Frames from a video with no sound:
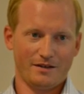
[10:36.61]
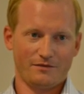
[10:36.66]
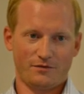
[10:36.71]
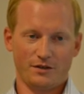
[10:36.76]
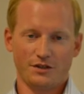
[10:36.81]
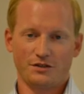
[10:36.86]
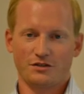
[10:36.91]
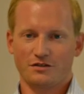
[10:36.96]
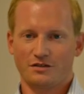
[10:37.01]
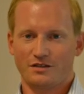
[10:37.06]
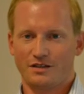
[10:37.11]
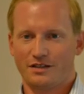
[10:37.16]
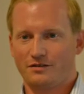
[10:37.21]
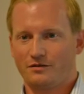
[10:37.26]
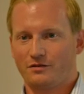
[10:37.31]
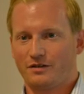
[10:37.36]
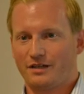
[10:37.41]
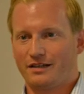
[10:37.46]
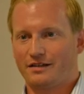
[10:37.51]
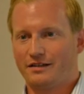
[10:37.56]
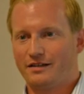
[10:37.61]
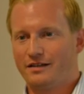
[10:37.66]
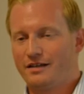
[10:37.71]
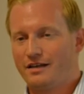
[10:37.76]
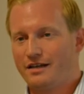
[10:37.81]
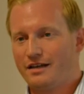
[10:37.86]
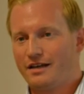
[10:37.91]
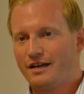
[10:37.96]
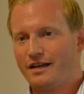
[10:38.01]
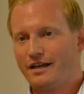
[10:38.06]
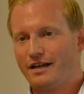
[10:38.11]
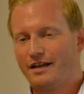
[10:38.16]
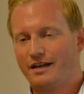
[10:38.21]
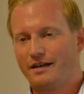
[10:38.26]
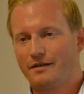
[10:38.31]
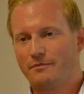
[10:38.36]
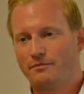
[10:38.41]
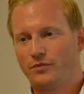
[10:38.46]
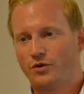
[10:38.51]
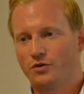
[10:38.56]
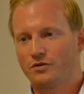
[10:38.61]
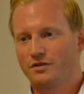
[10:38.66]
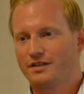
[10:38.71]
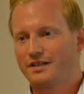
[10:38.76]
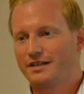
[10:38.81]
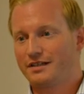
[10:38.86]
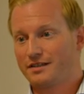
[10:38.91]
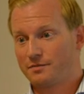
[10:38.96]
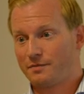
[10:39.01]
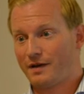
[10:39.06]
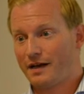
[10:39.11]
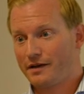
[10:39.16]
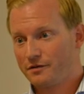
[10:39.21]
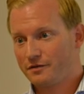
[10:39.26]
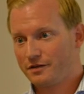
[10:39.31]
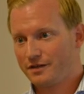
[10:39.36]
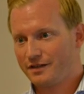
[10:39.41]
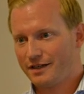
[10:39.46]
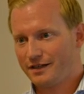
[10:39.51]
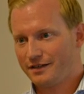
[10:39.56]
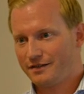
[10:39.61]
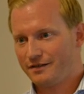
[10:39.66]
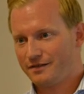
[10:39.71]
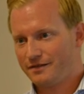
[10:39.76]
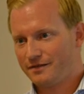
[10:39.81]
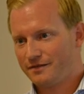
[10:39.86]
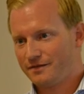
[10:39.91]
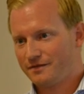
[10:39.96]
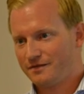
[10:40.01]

a feature that you can uh, put an expiry date